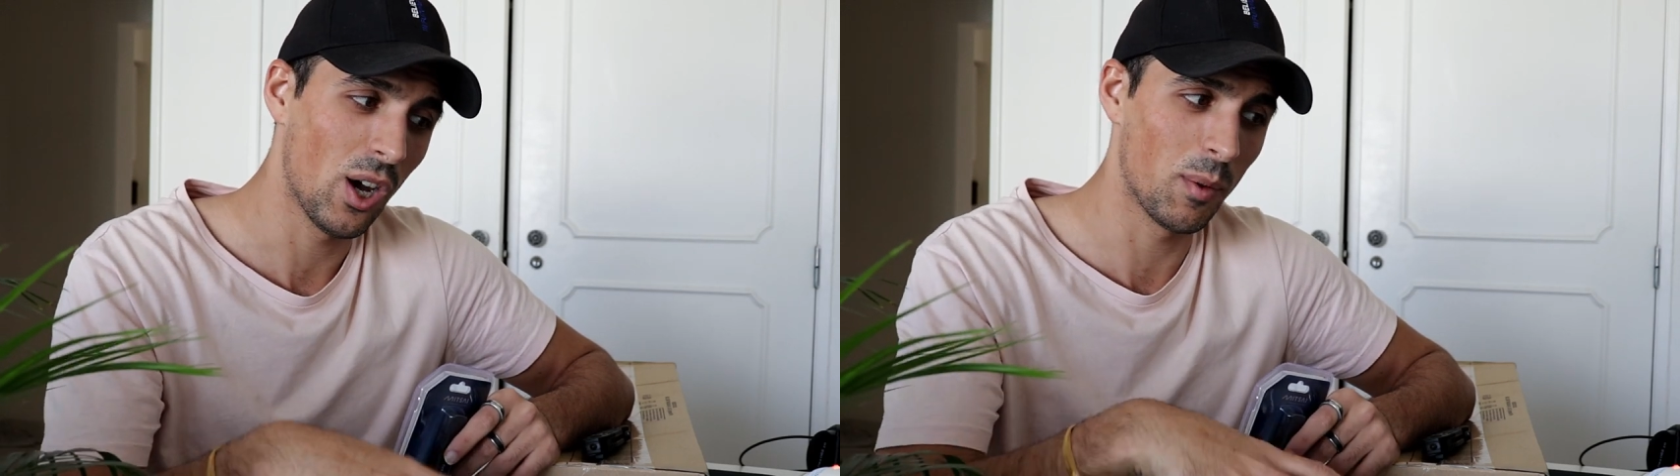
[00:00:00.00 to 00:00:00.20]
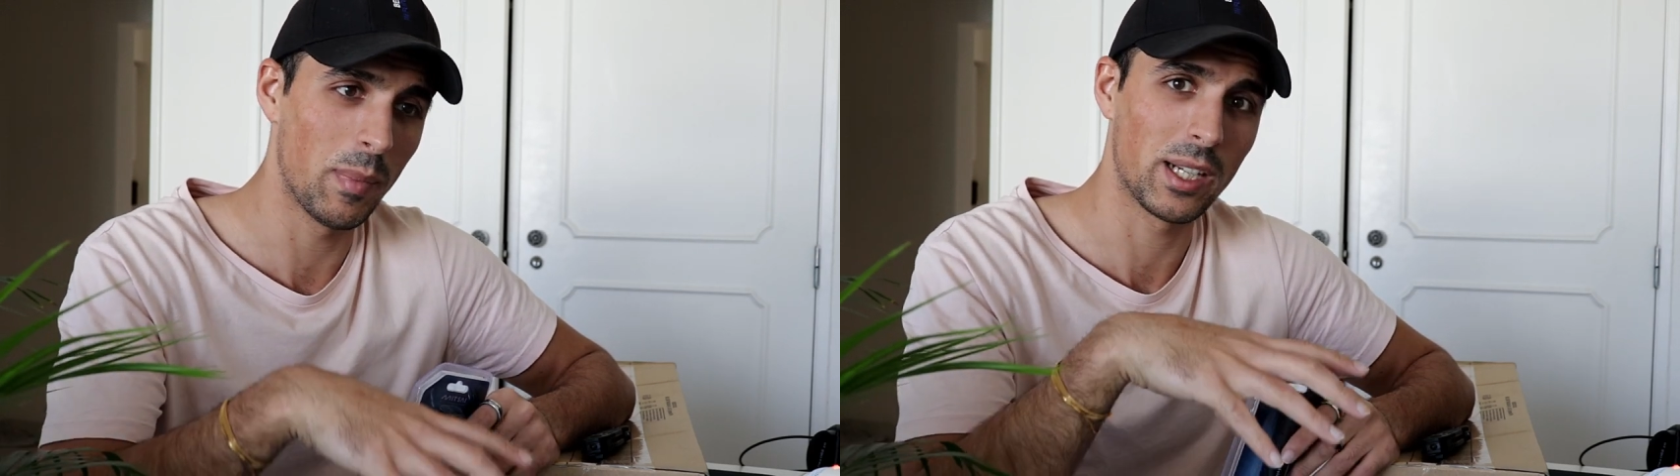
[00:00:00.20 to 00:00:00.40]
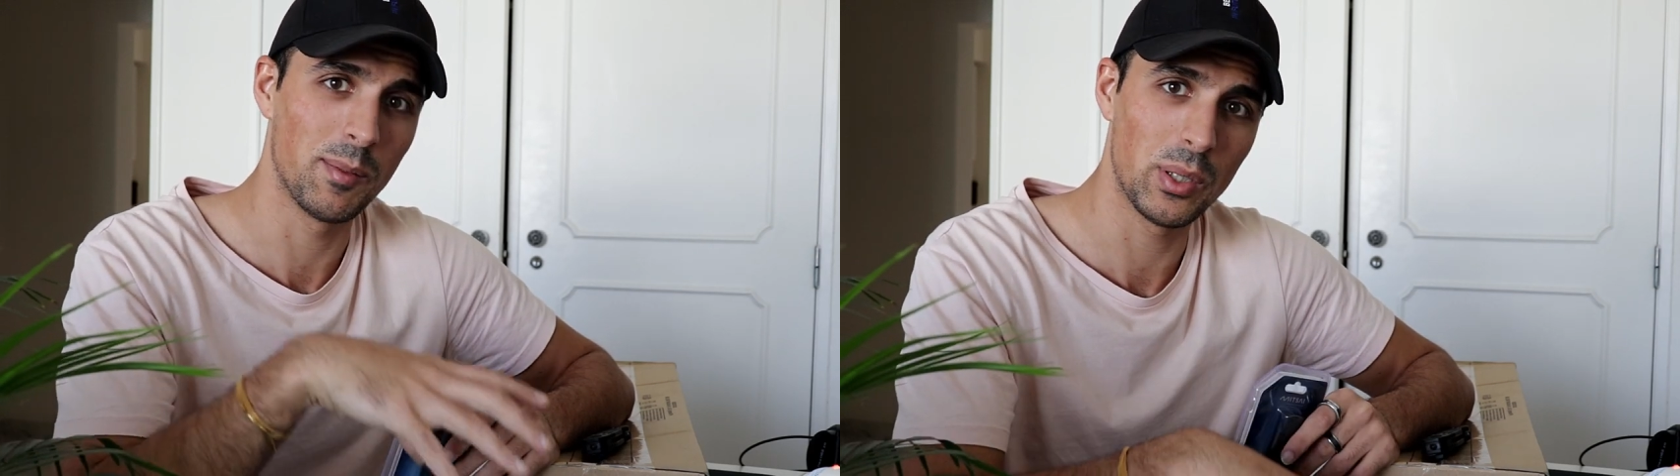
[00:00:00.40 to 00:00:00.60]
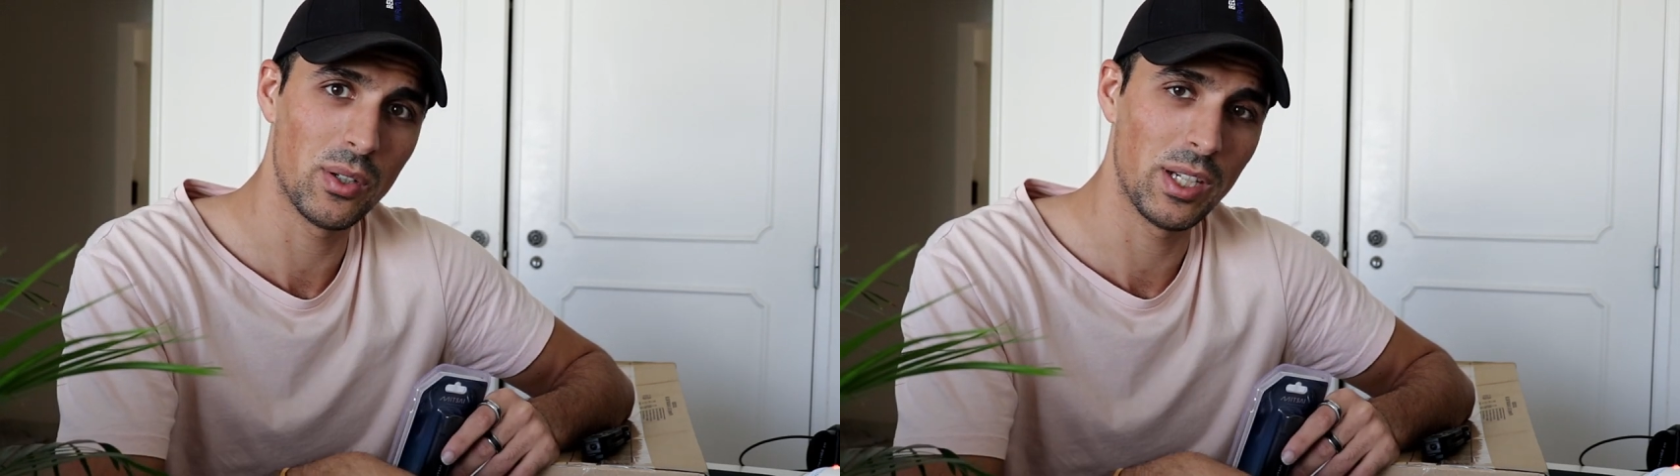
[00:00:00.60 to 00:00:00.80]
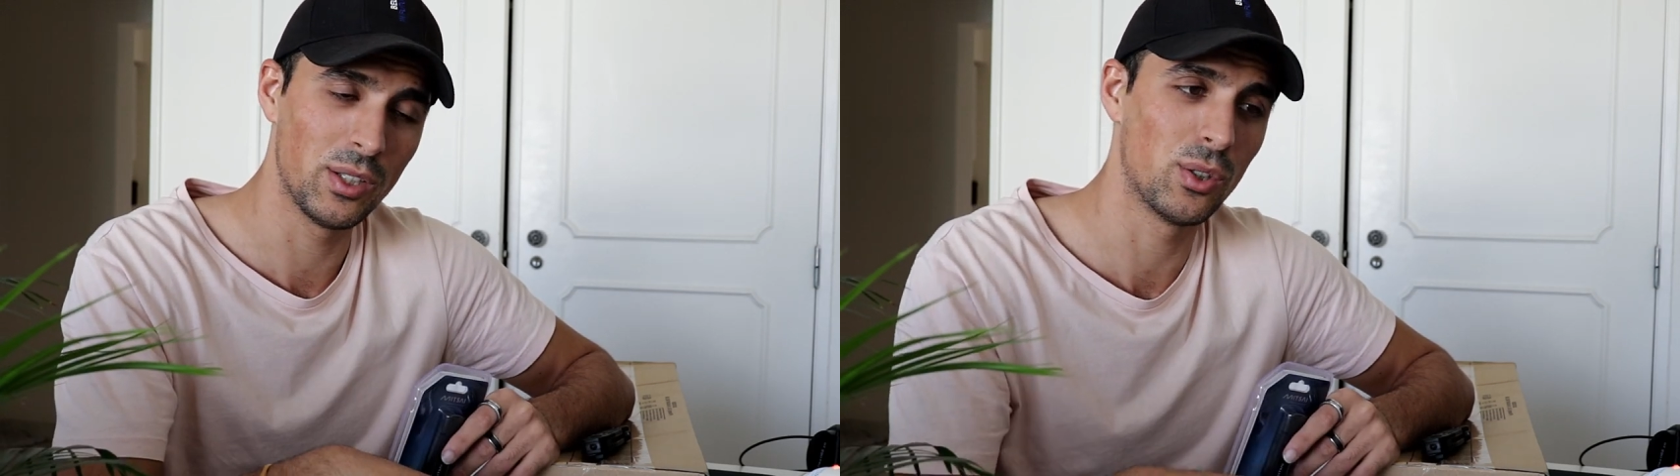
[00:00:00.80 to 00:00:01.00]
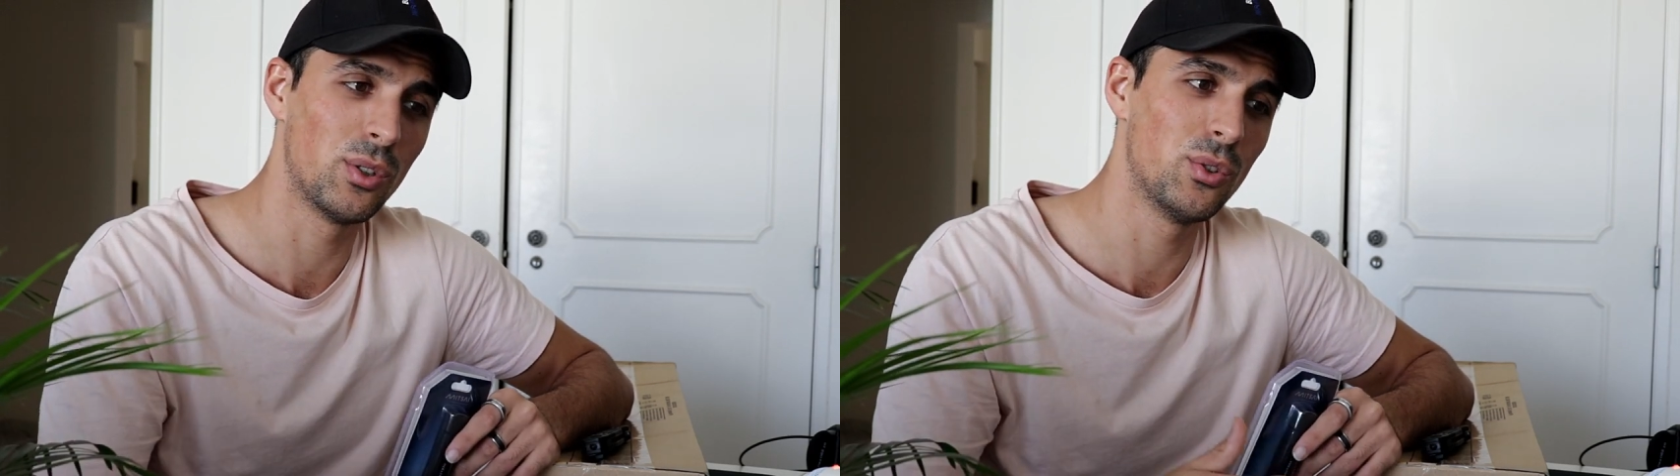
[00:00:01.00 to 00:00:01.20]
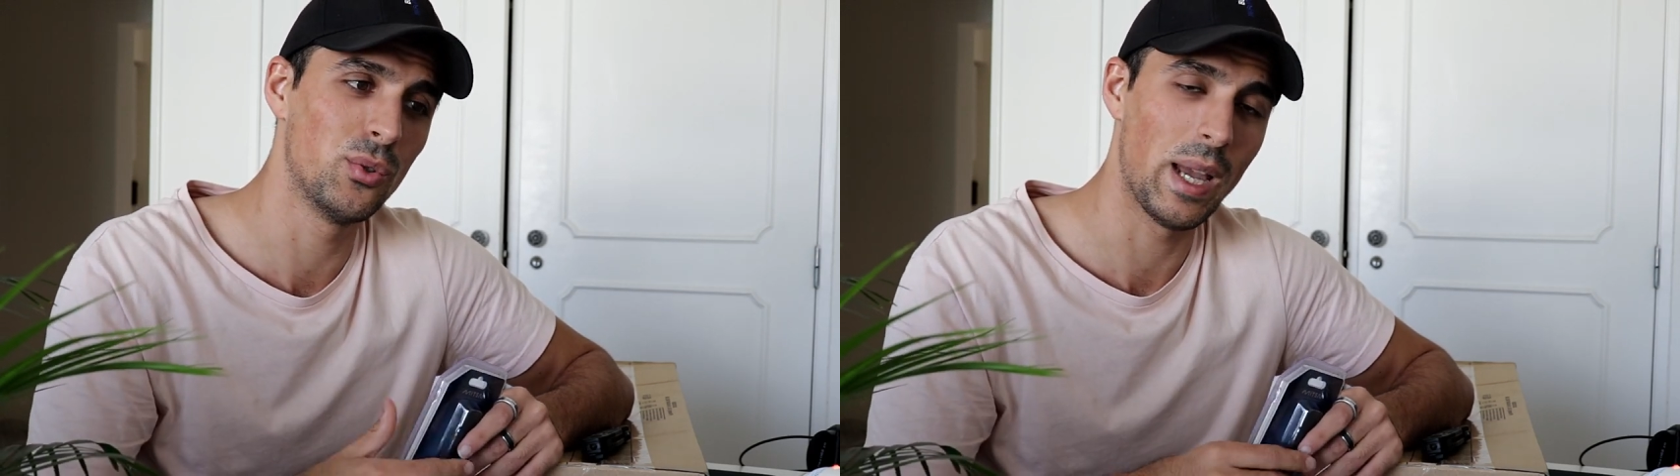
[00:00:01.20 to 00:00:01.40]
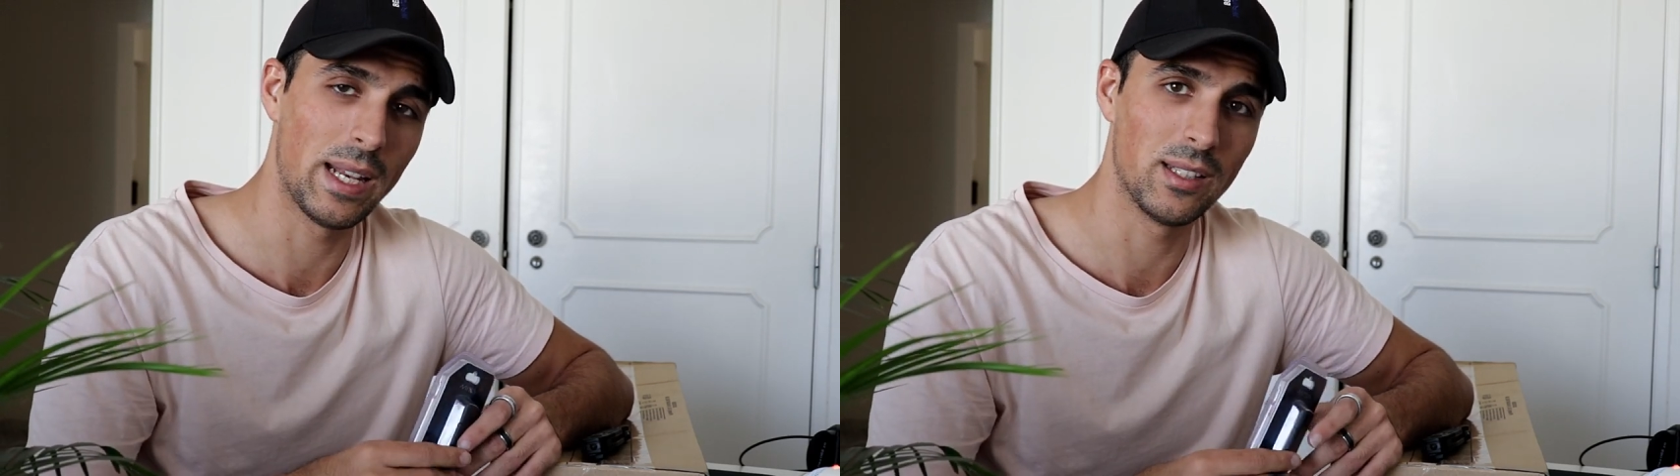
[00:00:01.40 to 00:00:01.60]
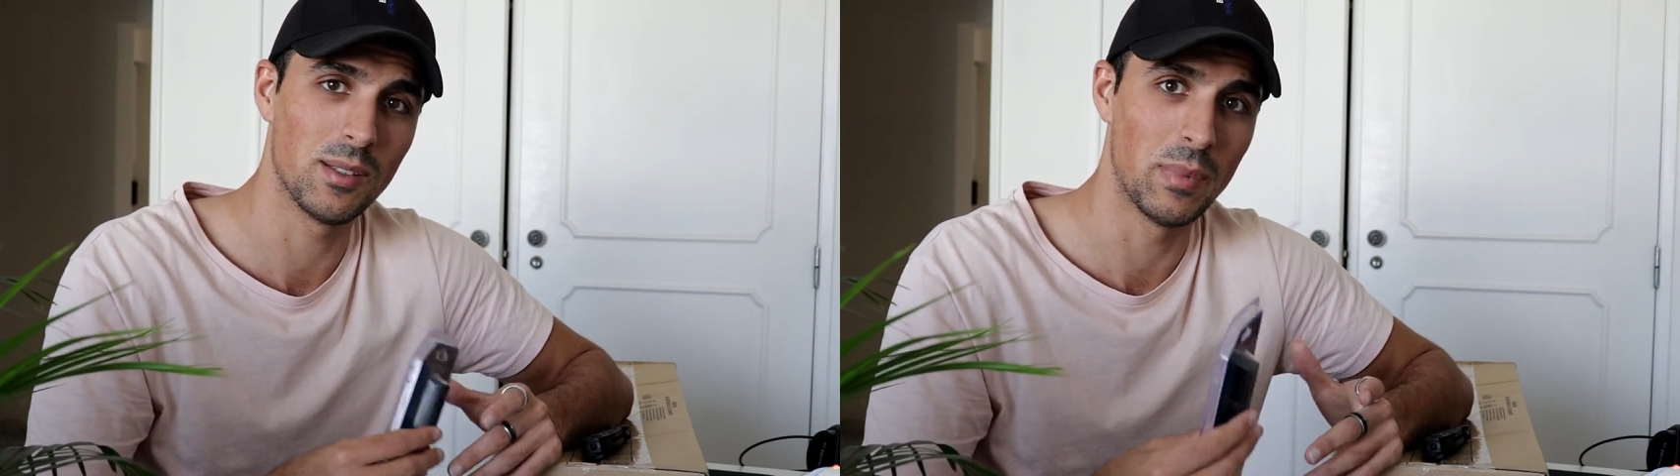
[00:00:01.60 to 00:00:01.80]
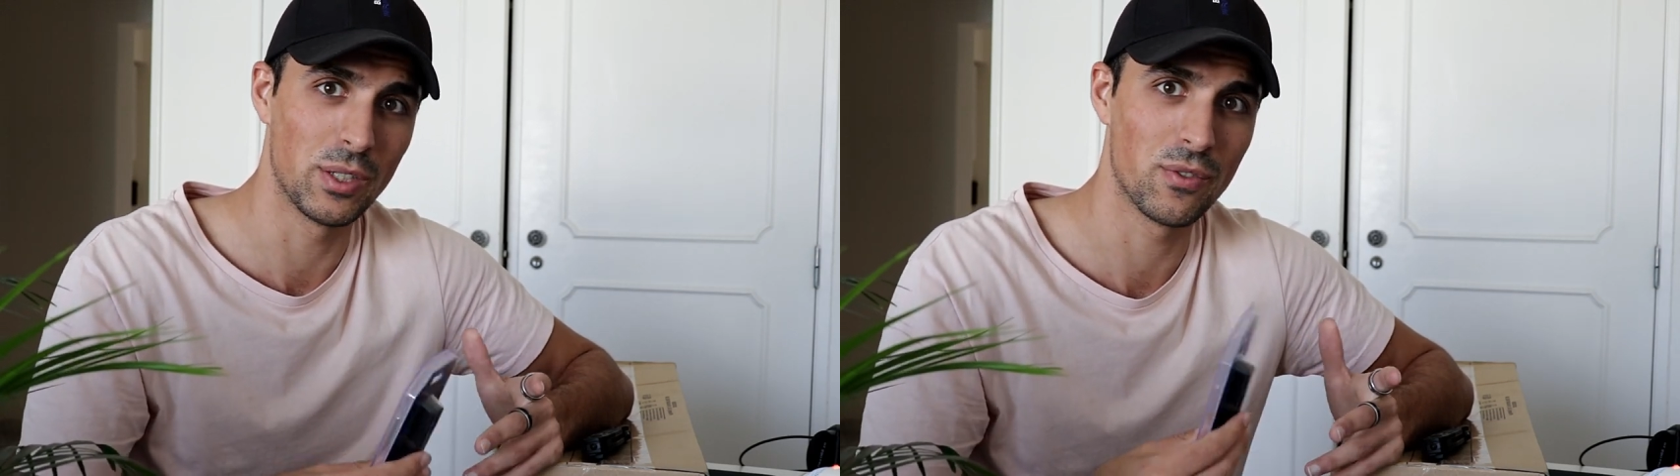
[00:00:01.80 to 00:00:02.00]
on my computer in order to
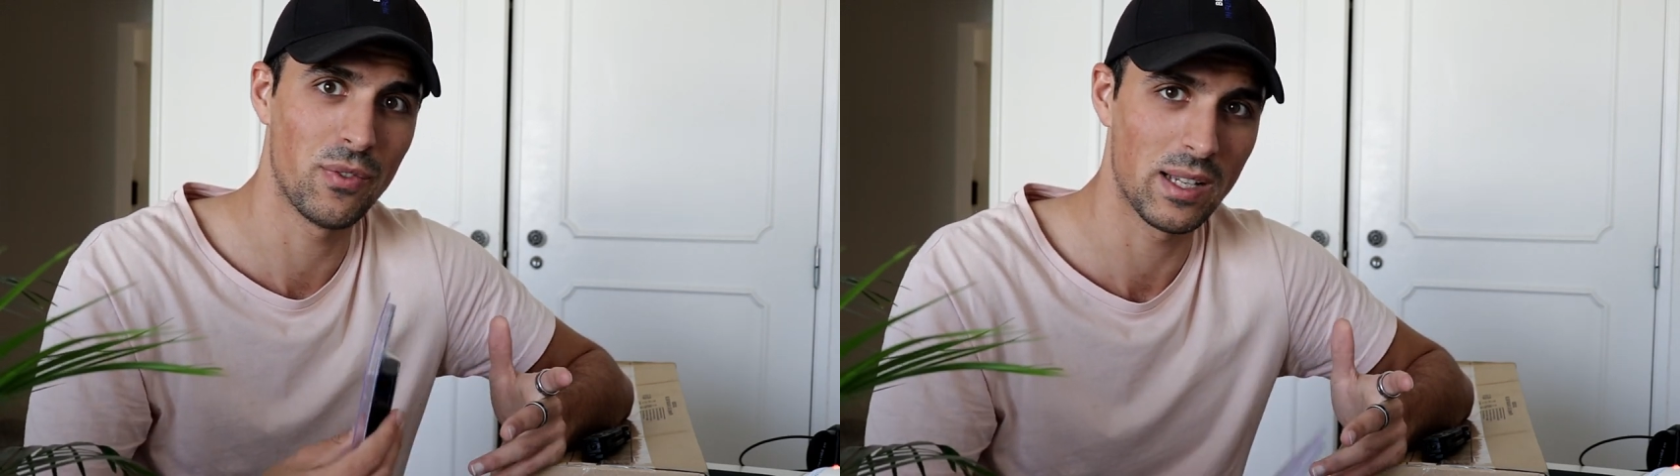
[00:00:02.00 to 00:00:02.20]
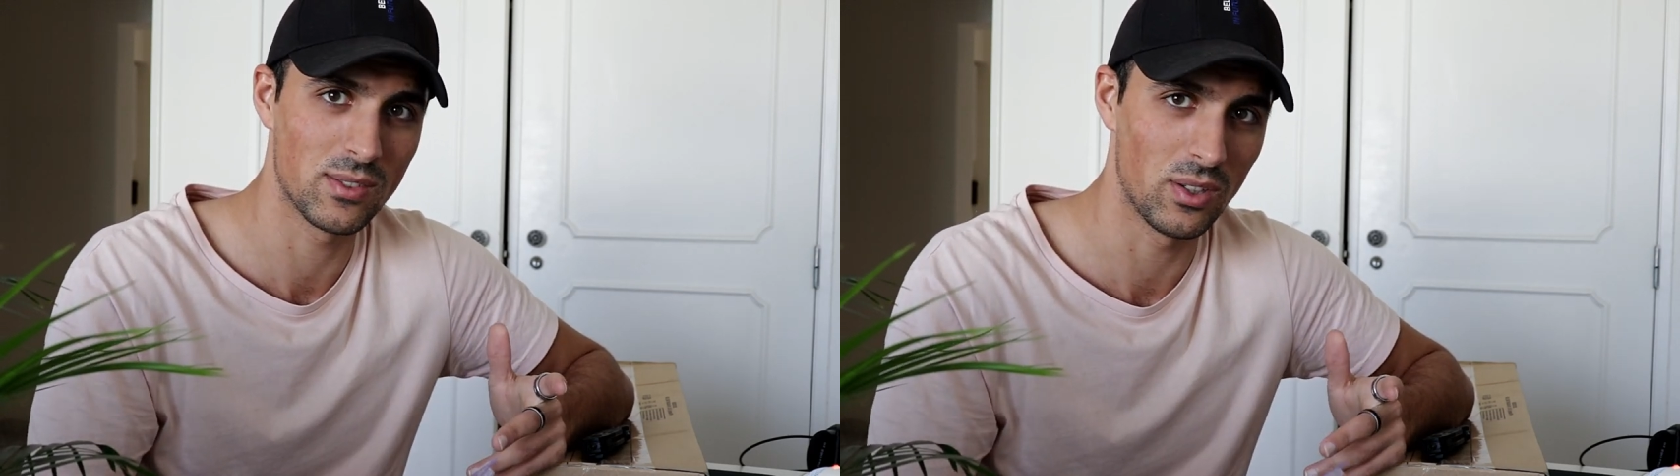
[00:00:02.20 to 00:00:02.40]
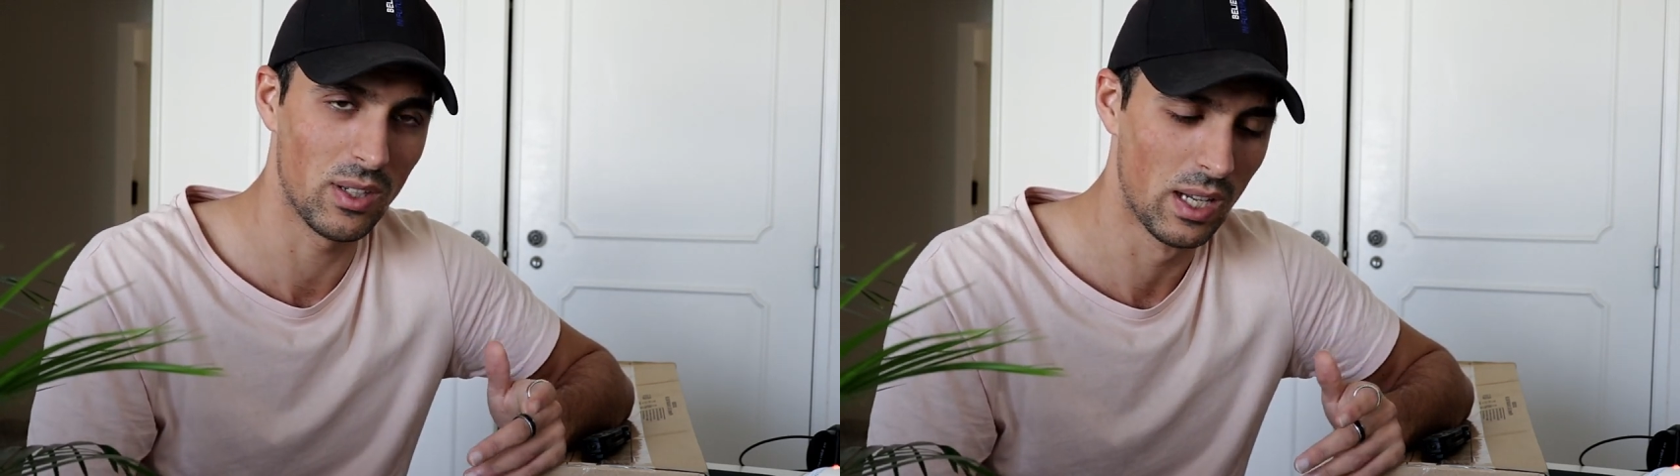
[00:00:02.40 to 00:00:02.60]
edit much faster.